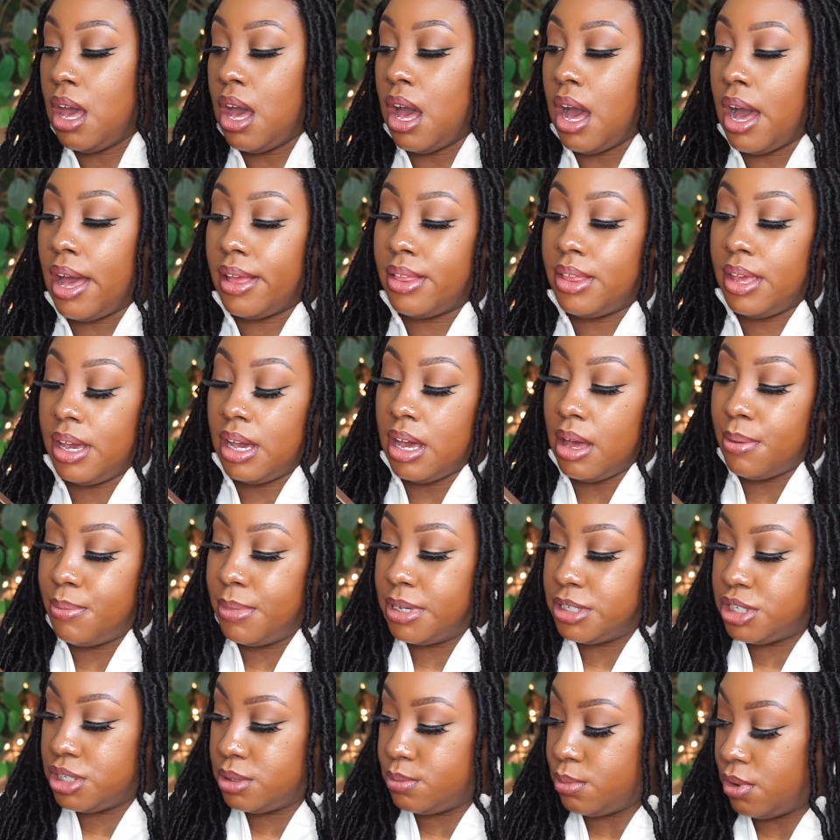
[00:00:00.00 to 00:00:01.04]
I think I
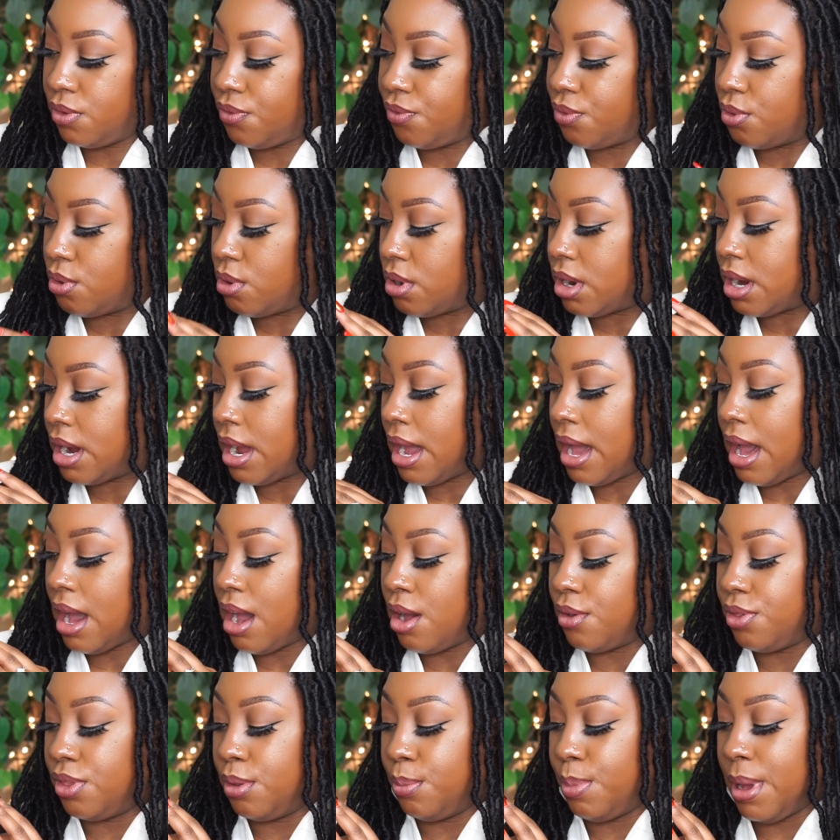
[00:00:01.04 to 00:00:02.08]
mentioned before
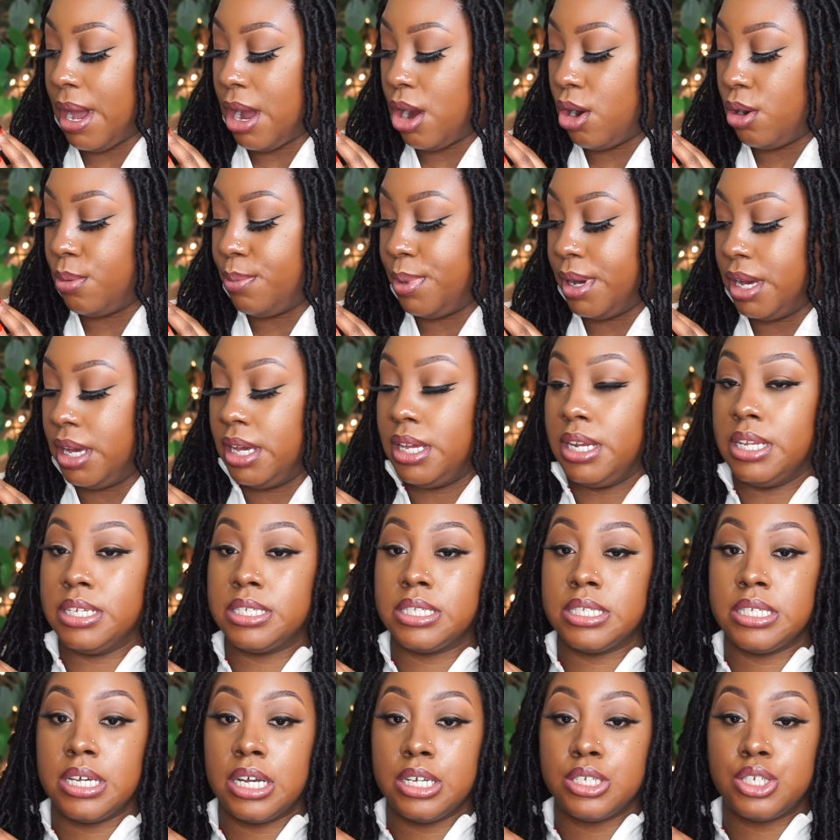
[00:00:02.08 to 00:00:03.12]
how the power button
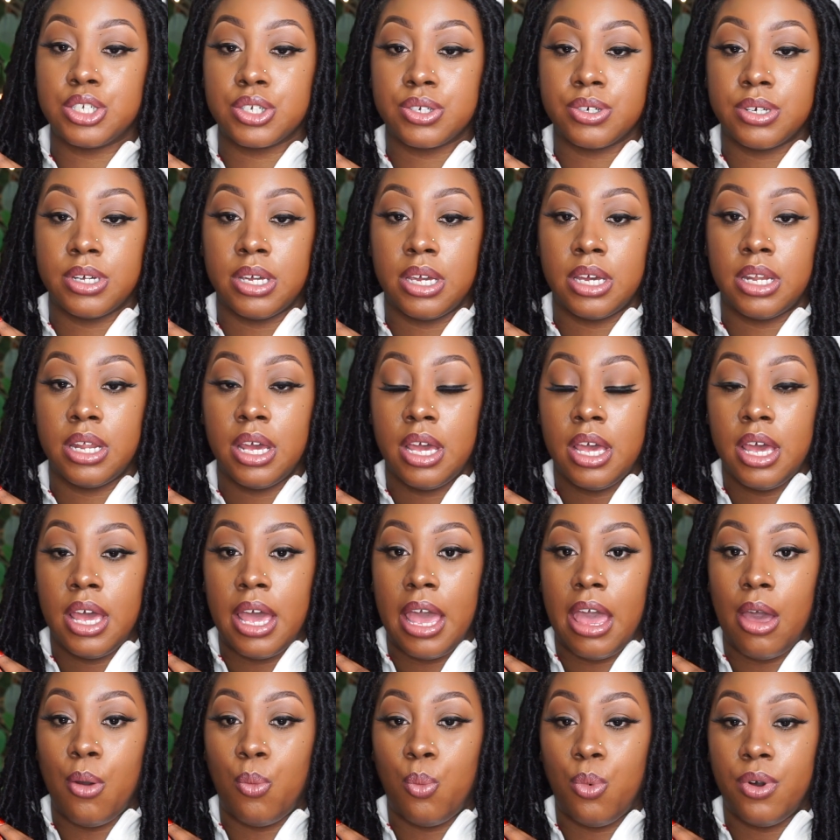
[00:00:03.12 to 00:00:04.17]
is touchscreen,
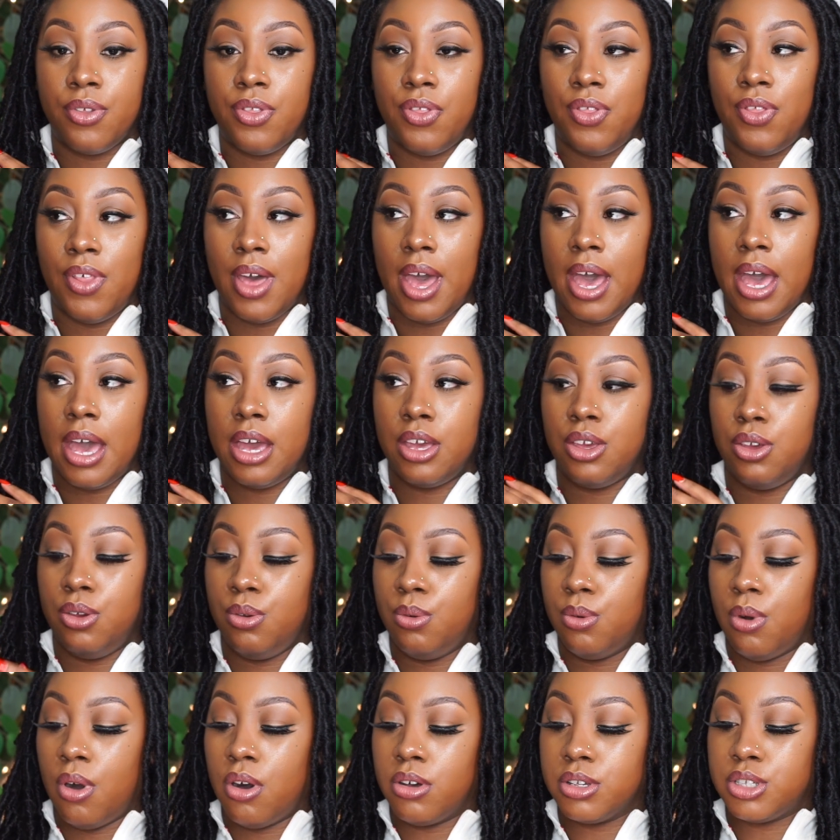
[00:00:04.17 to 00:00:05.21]
and with that
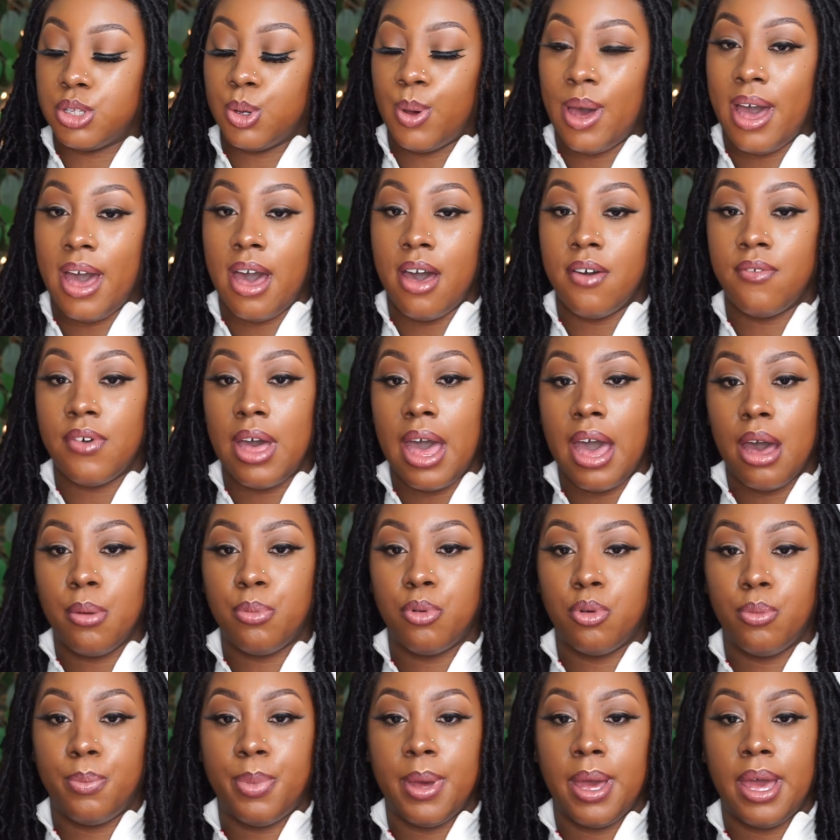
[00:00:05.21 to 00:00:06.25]
you also have
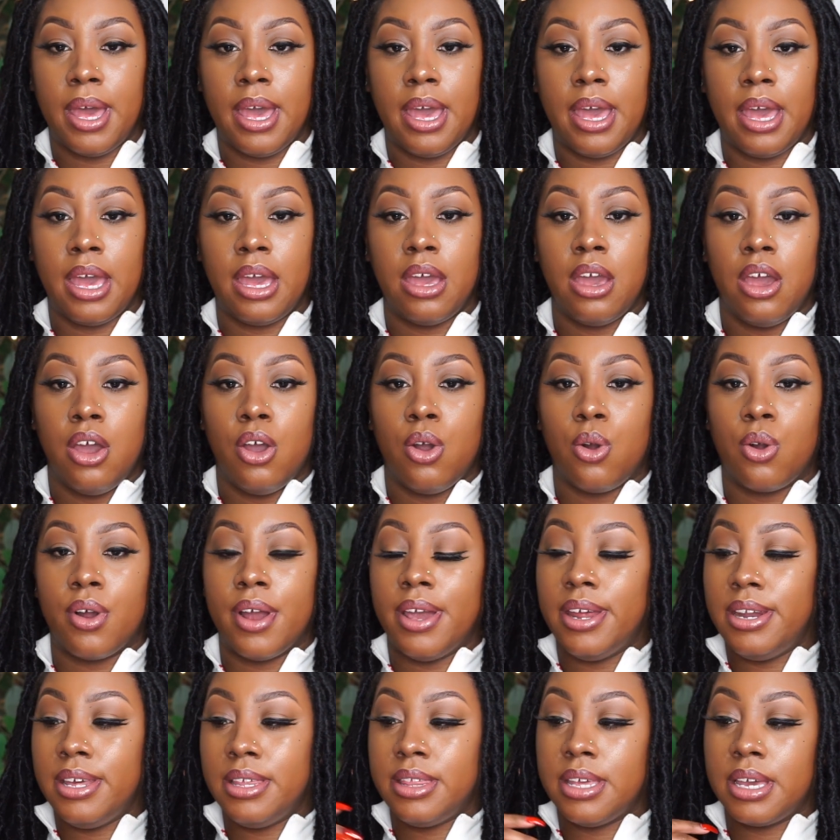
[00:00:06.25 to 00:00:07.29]
Apple Pay or
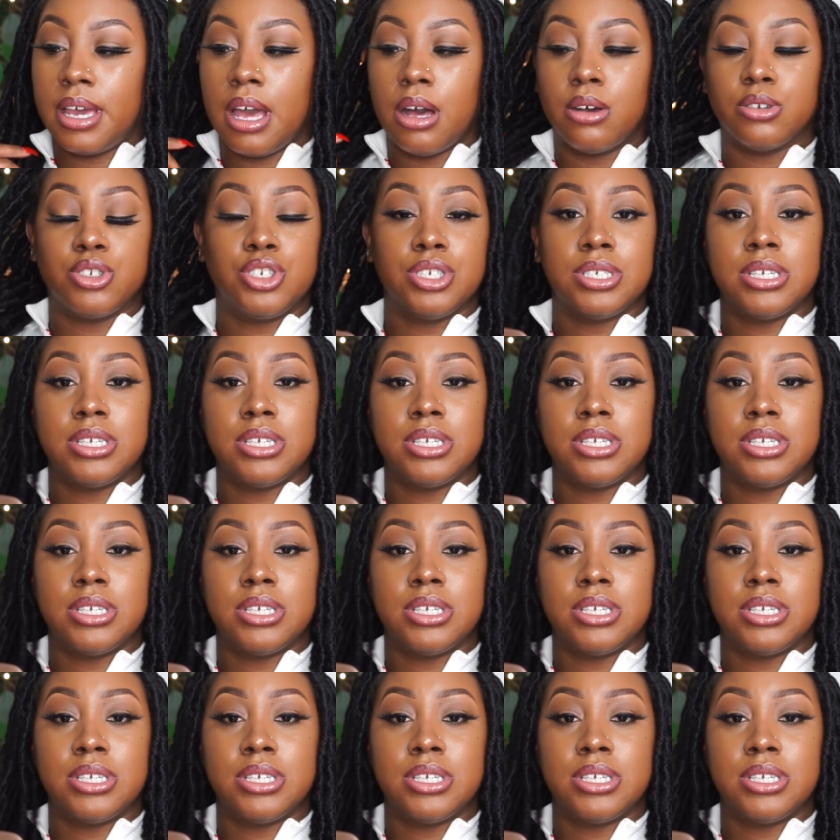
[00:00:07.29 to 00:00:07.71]
anything else.